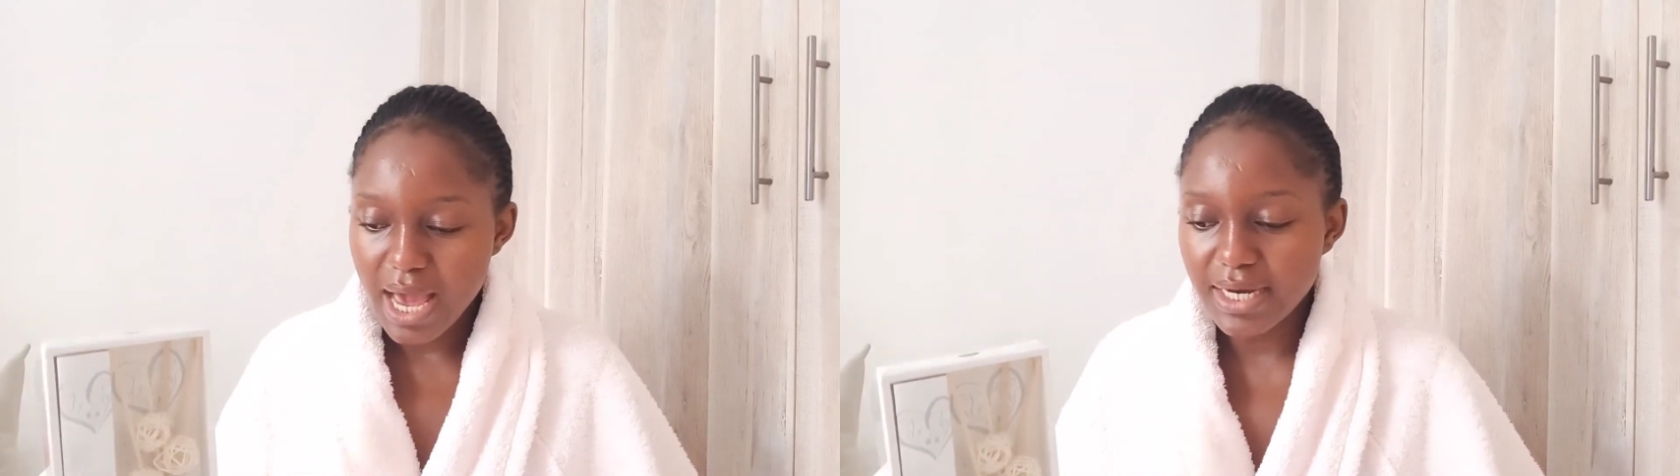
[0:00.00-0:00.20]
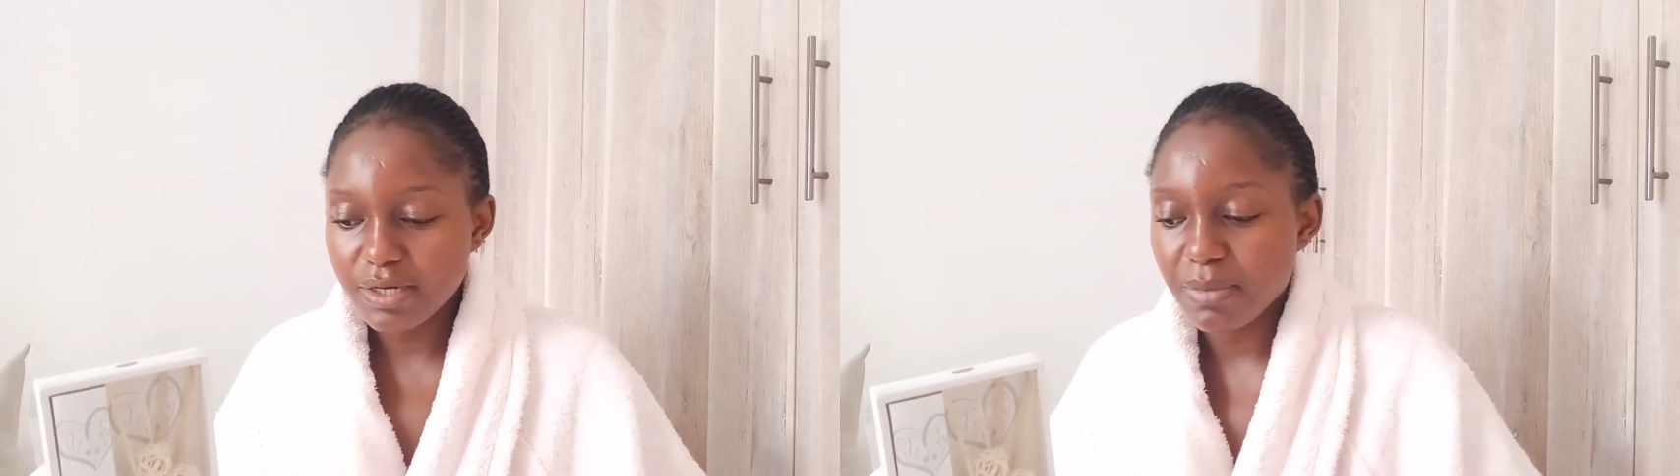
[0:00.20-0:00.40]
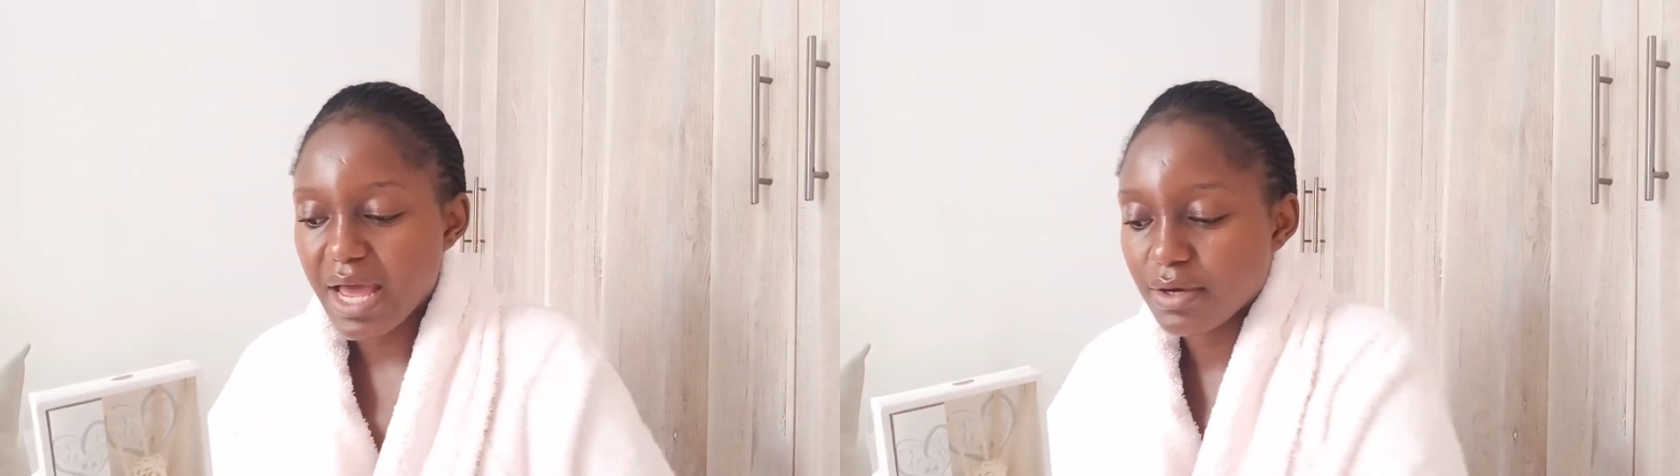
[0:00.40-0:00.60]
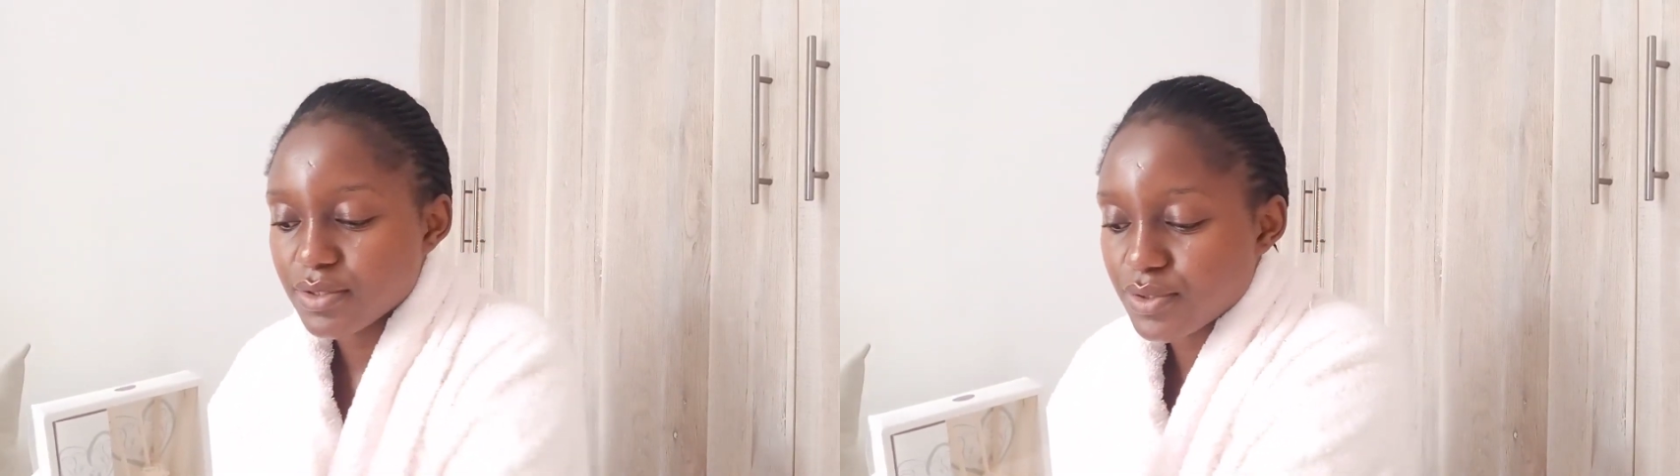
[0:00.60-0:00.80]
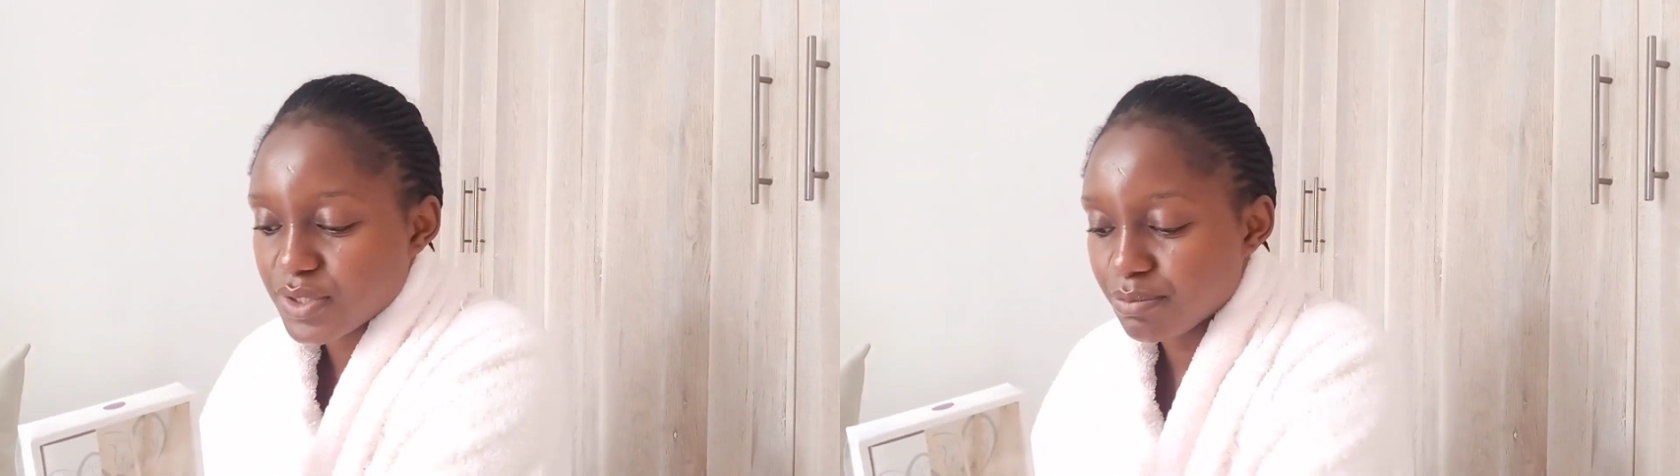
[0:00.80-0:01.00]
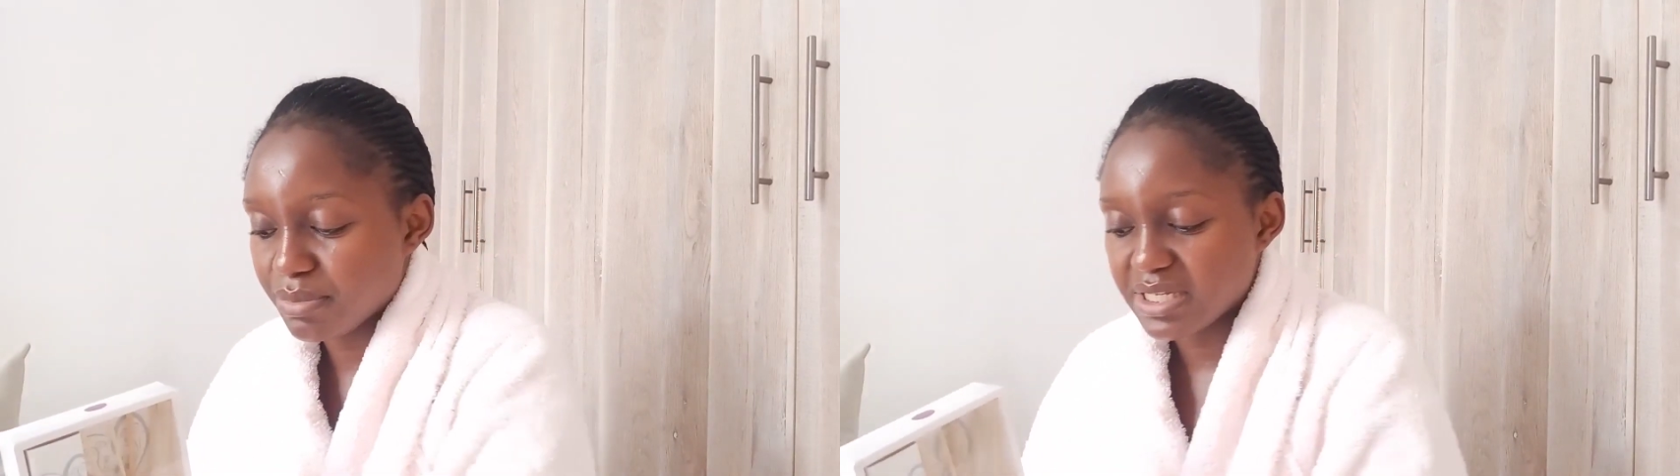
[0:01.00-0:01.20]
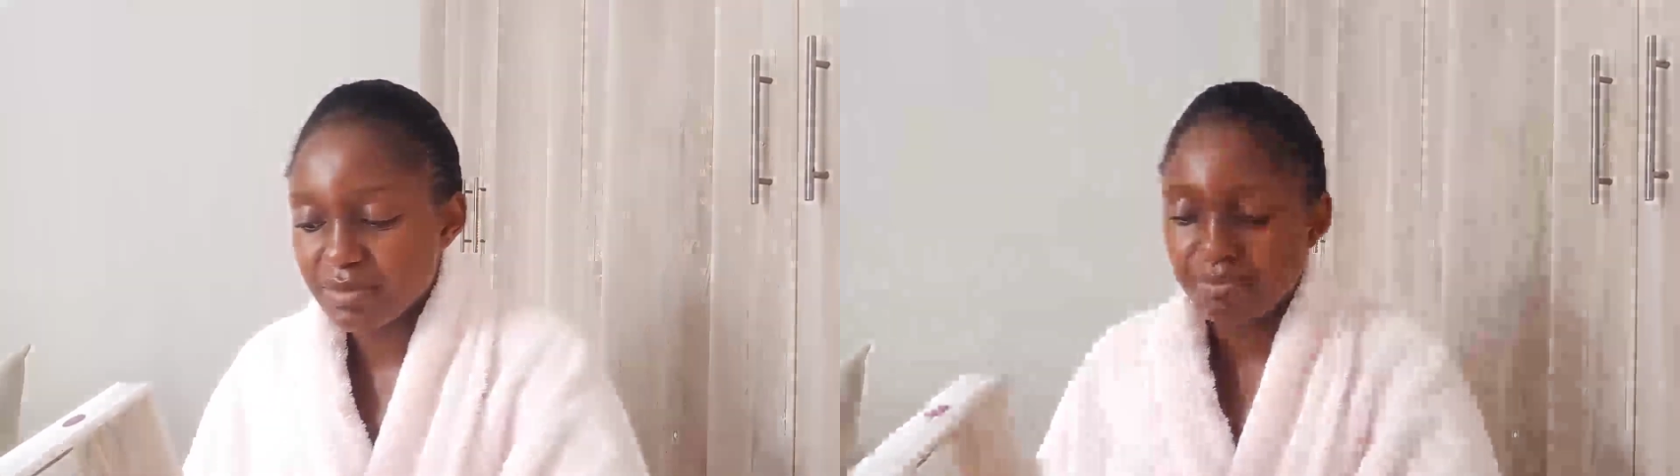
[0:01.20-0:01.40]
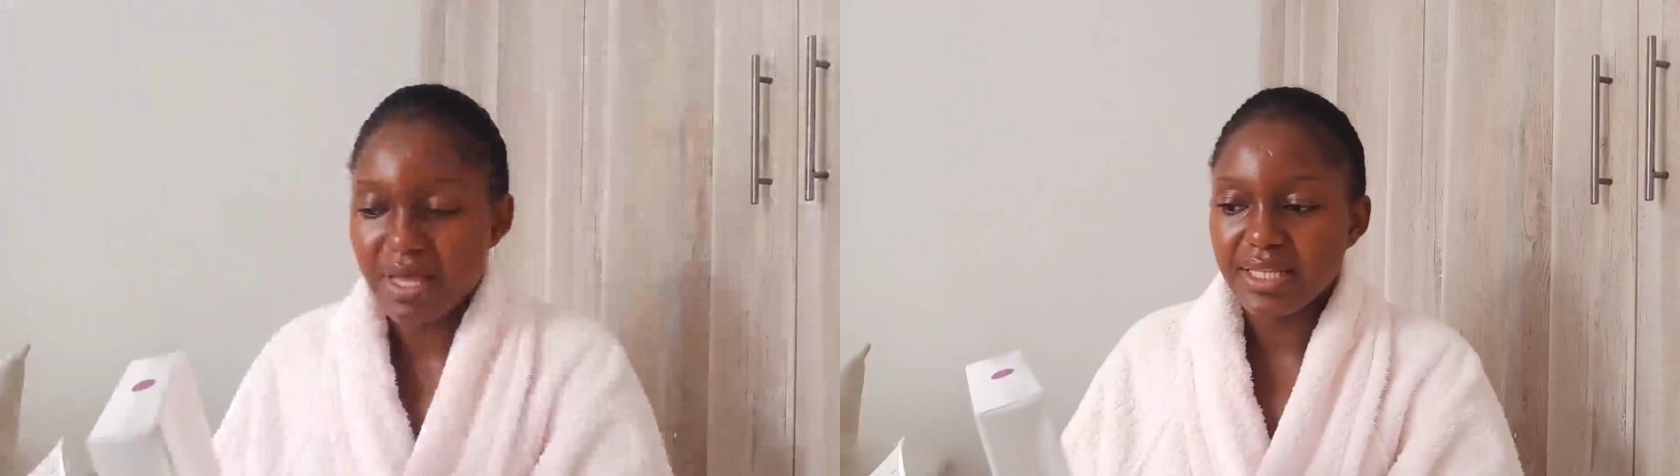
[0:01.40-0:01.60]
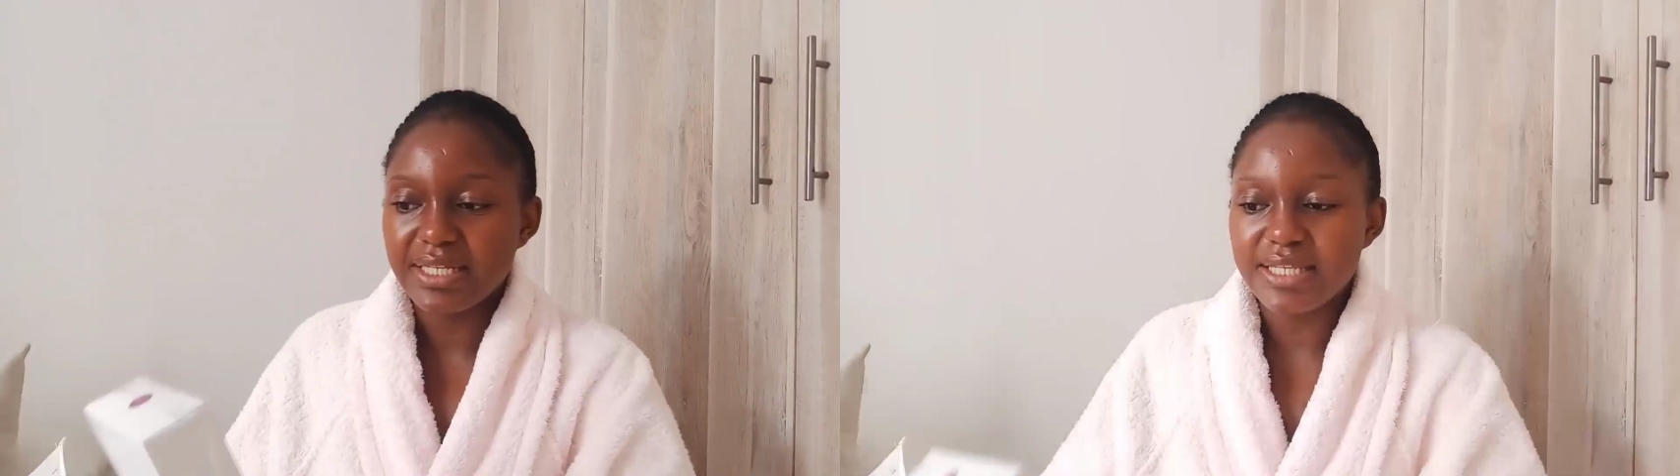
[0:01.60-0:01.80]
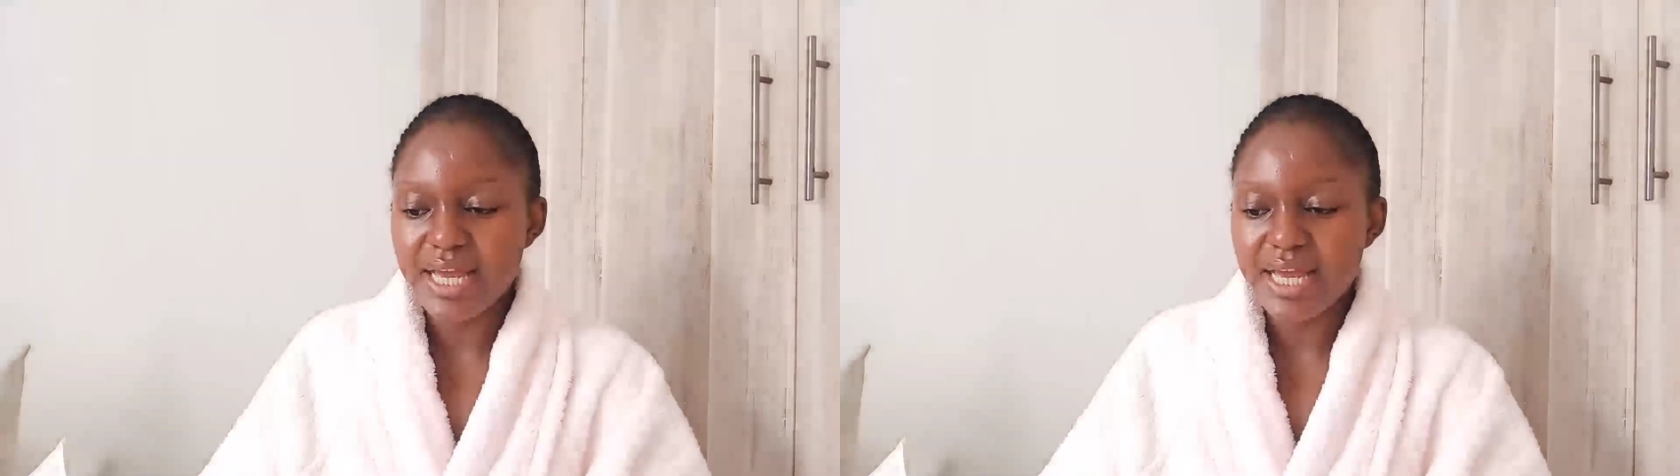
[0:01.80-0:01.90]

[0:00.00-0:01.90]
I need my house to be smelling